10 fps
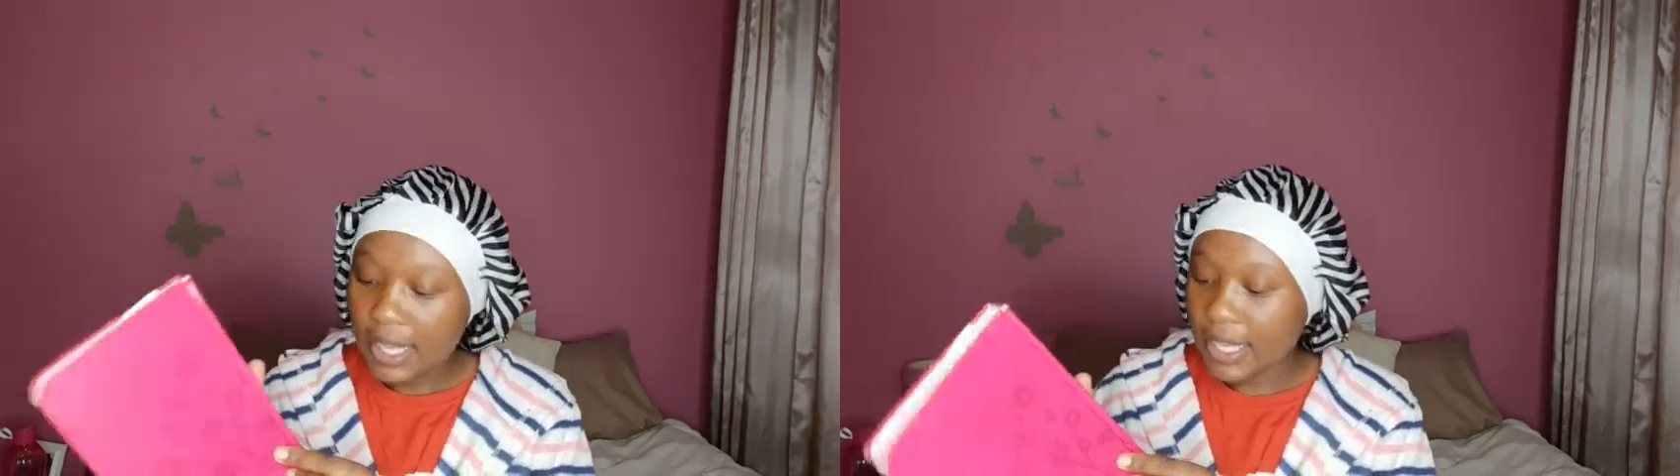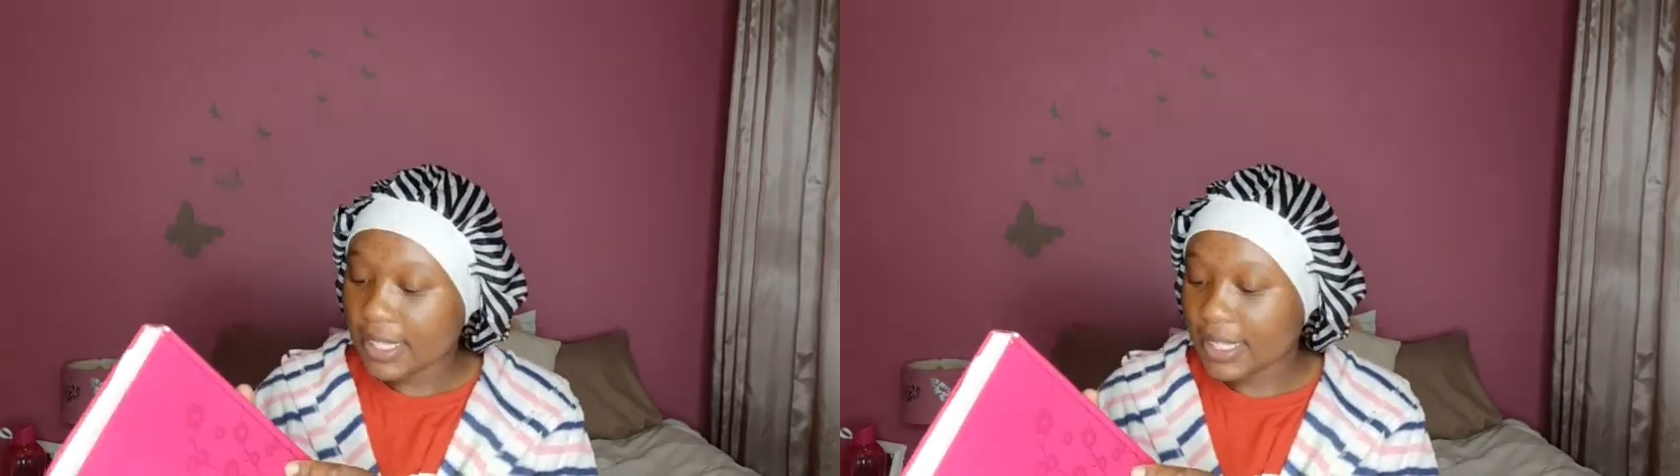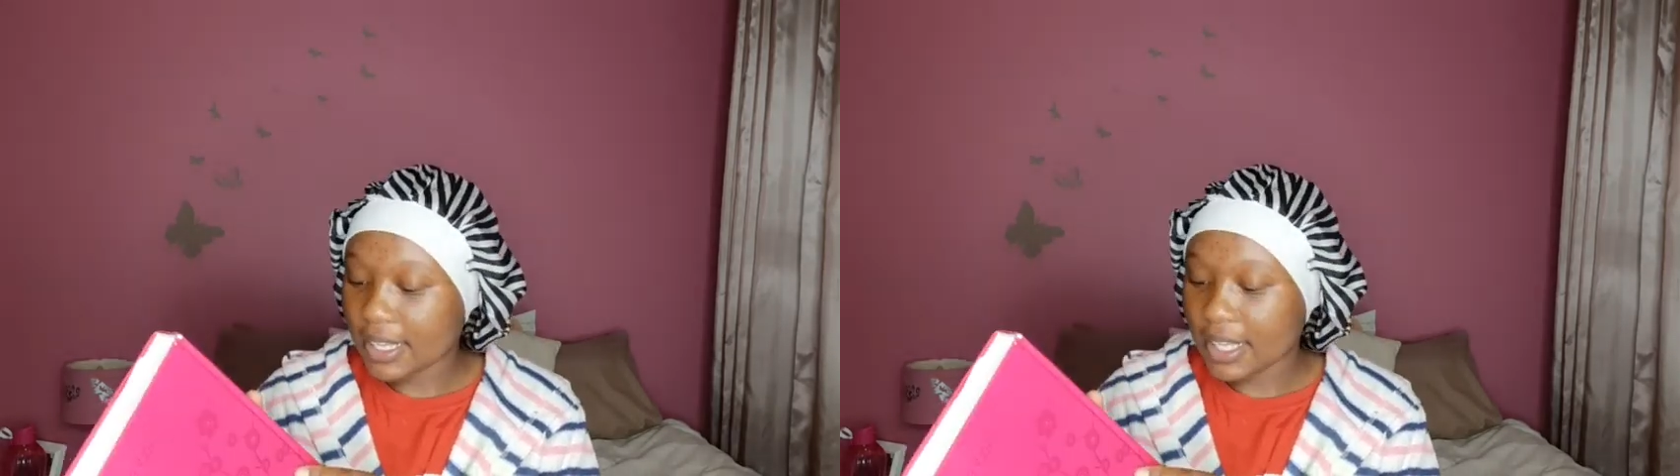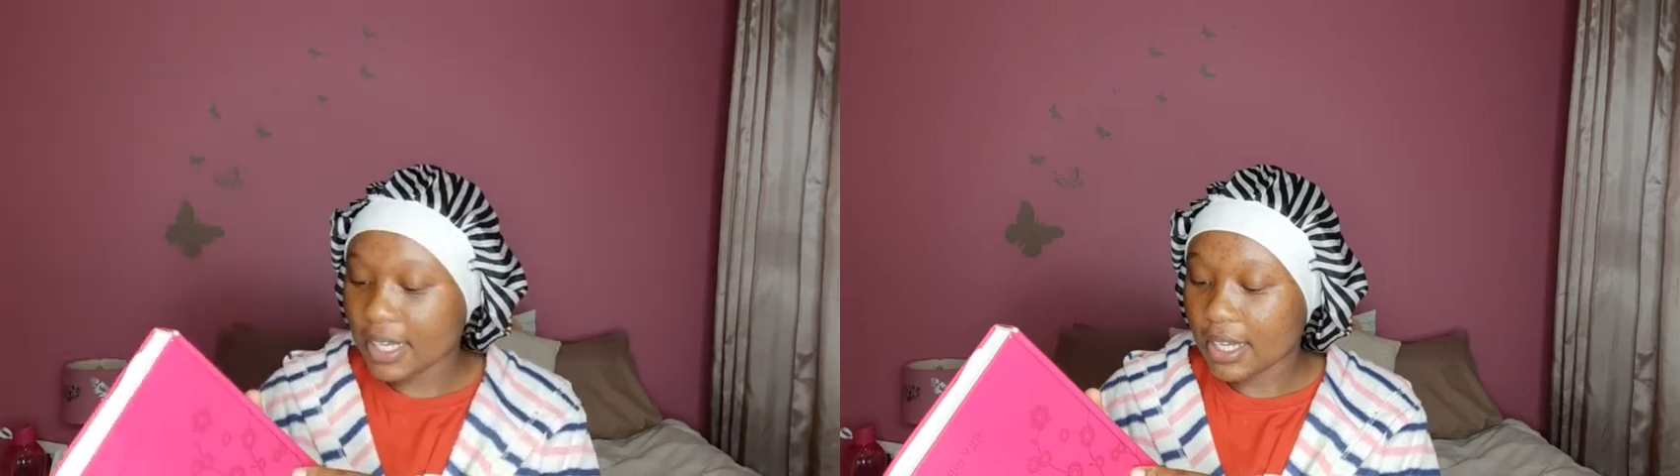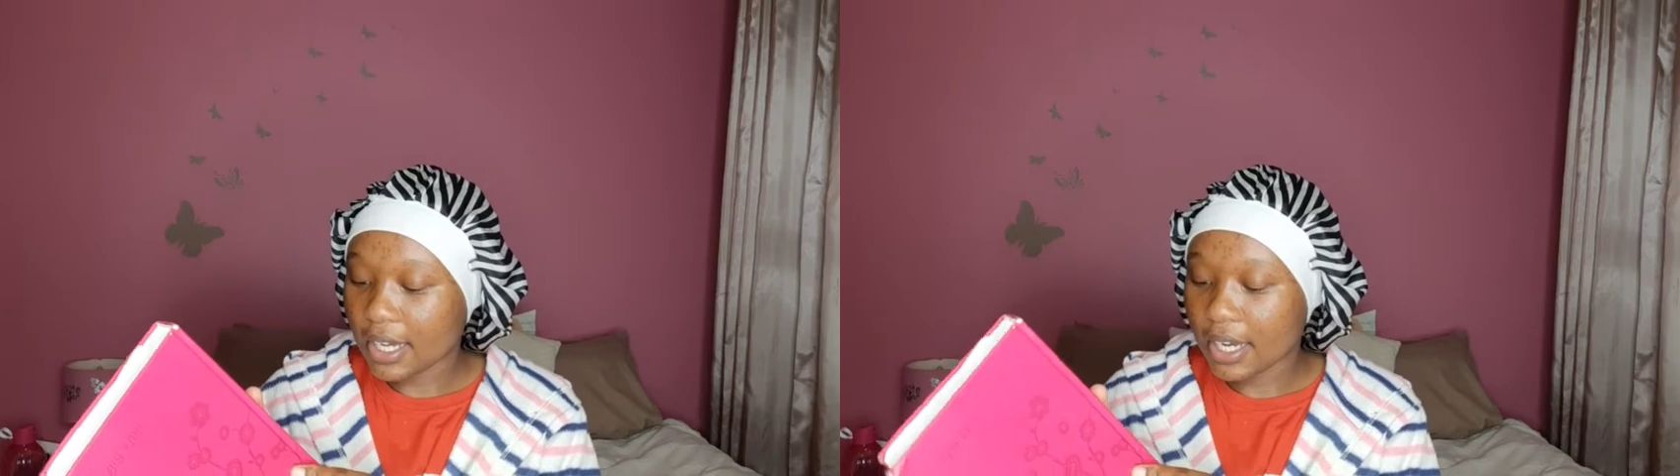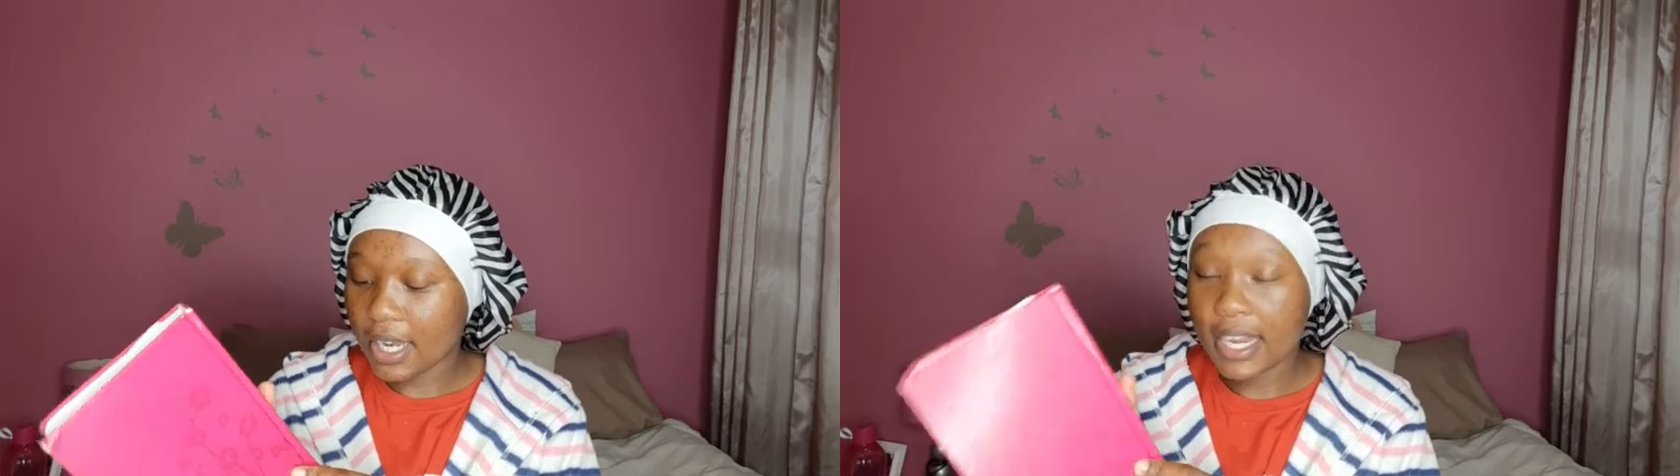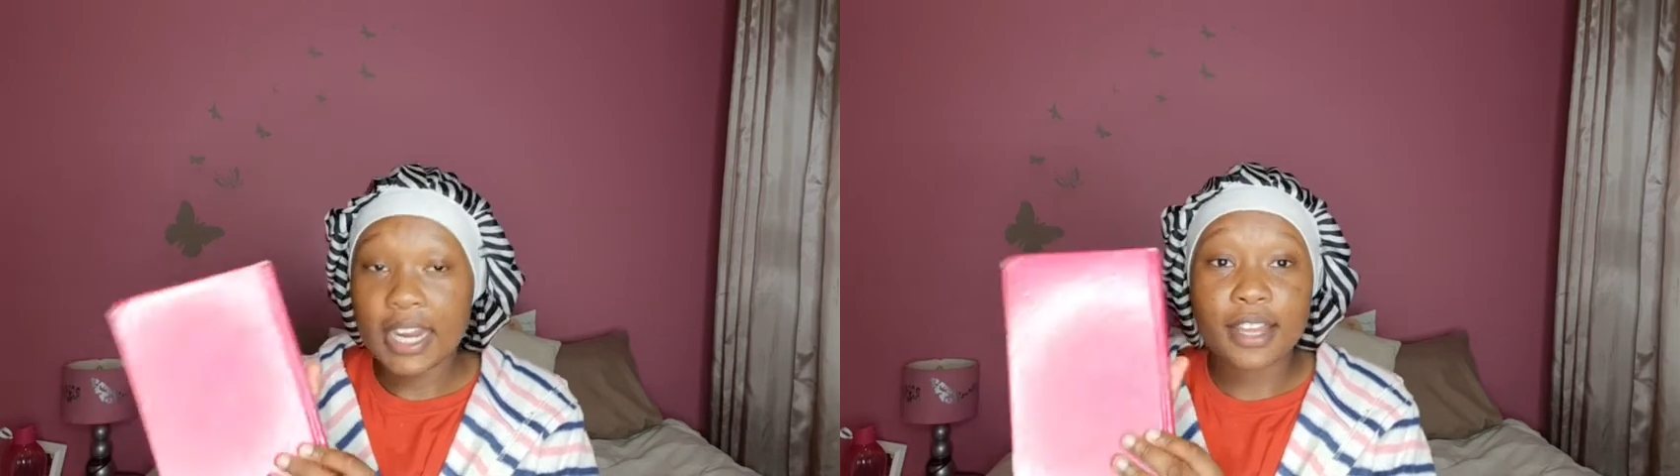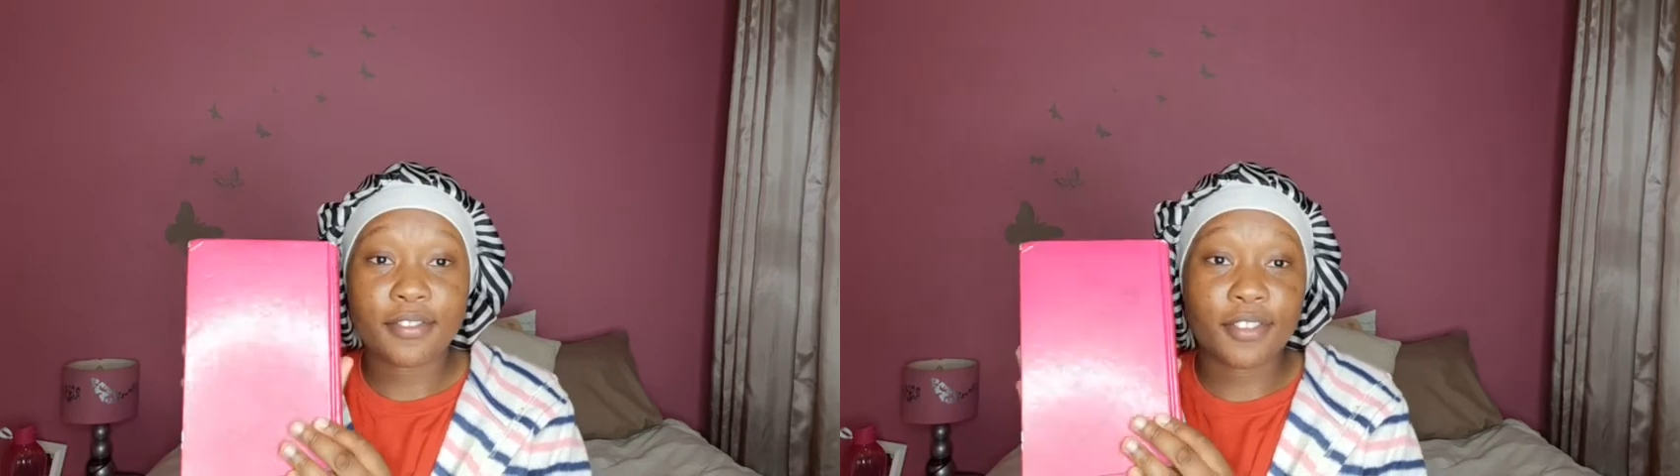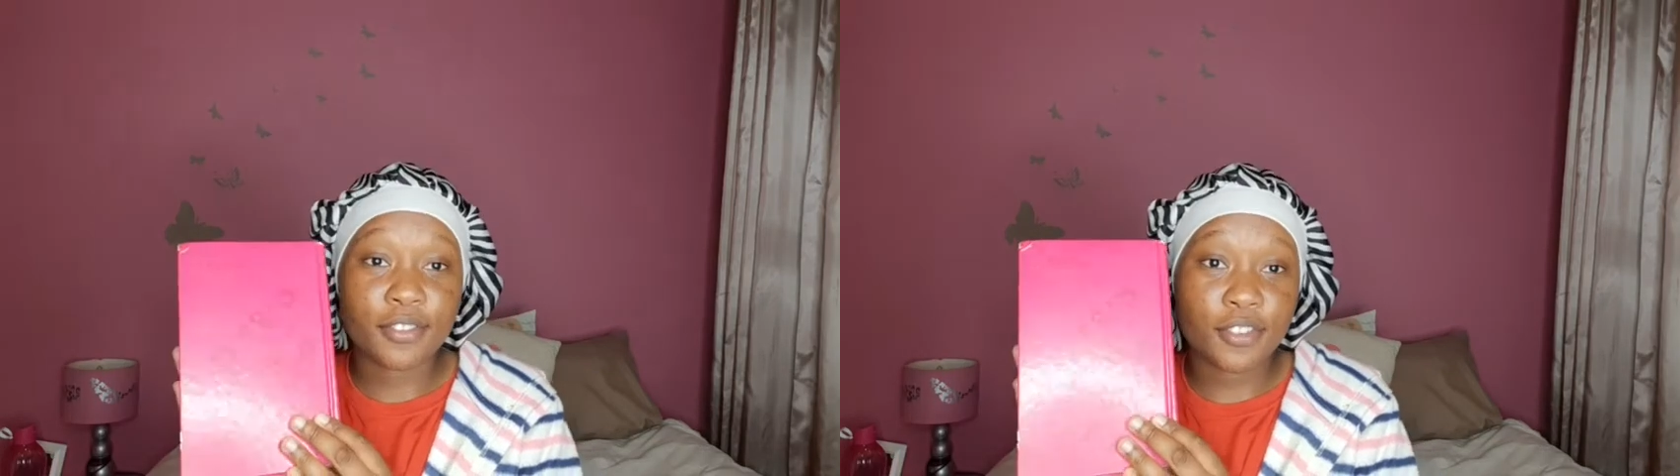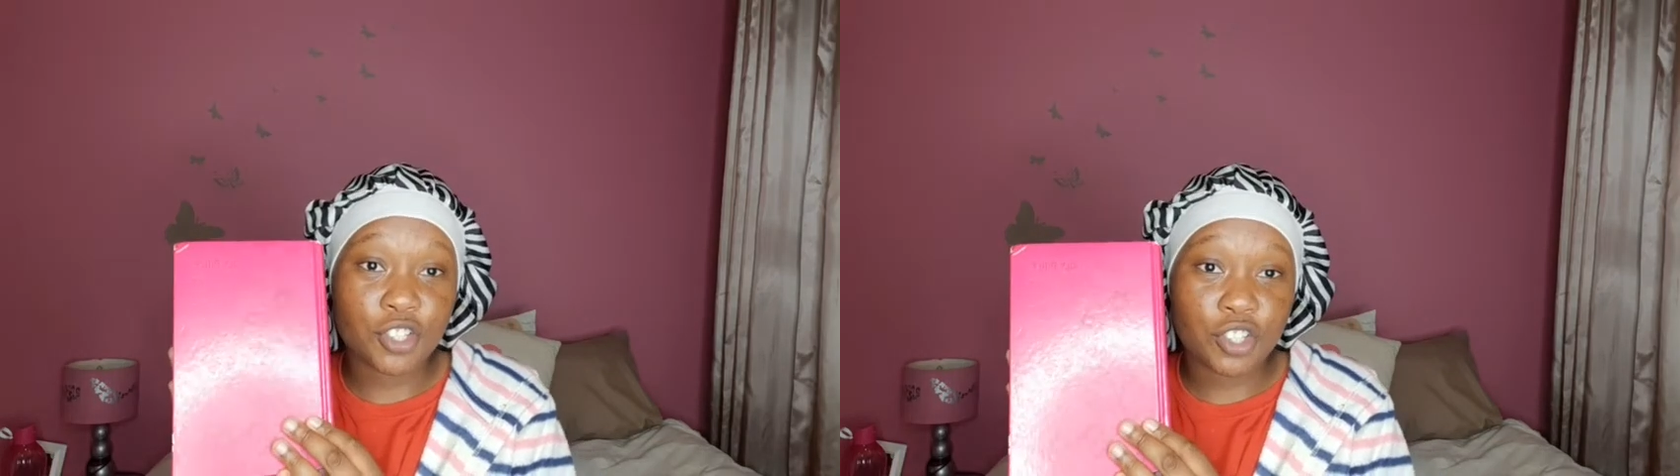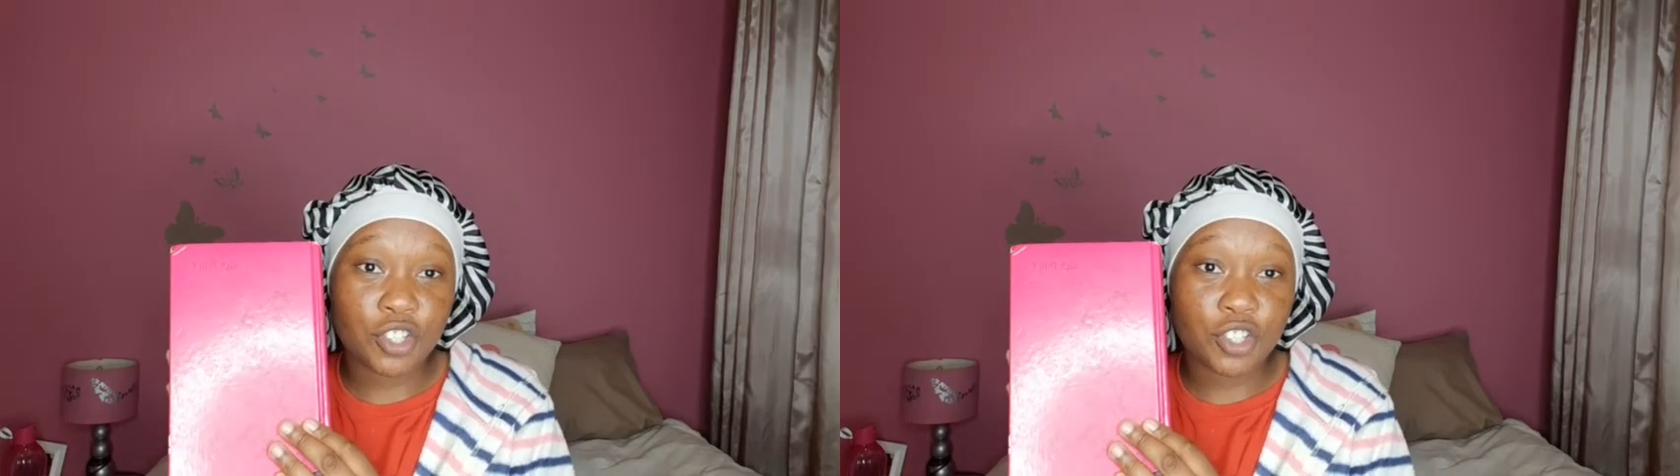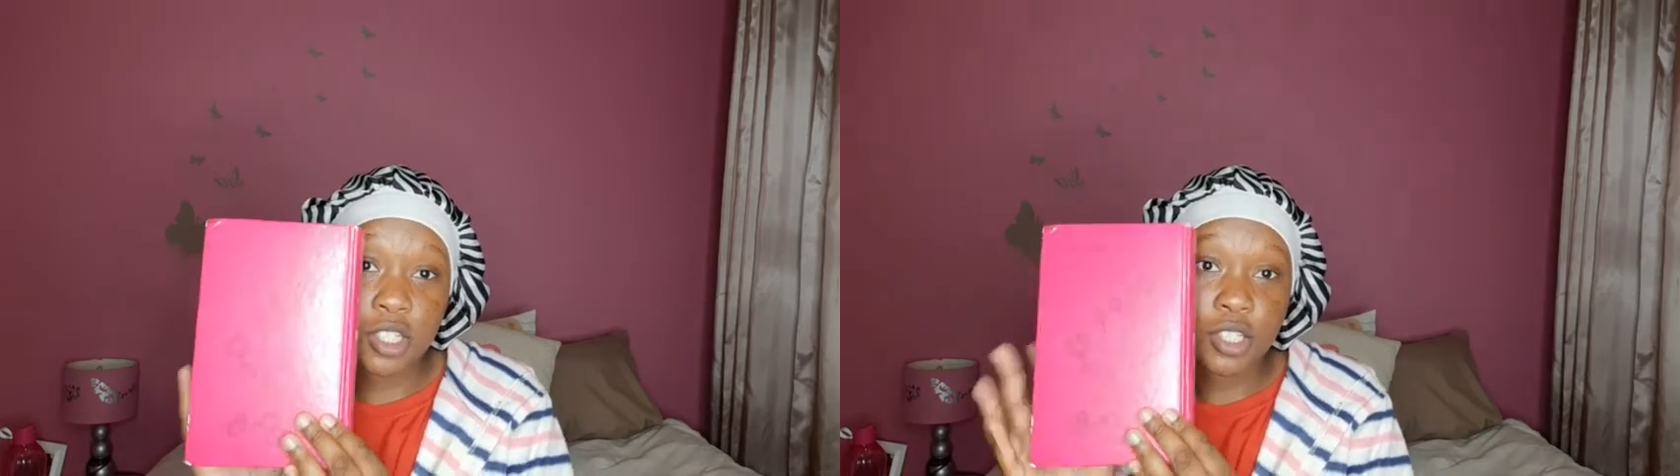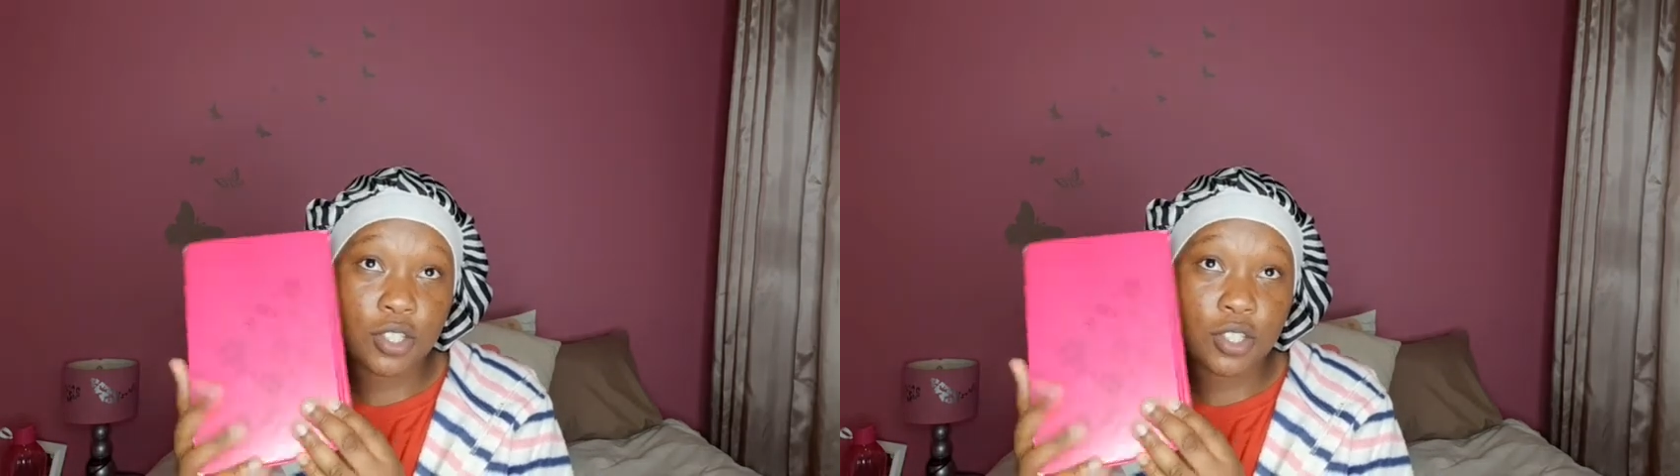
It's the NIV version,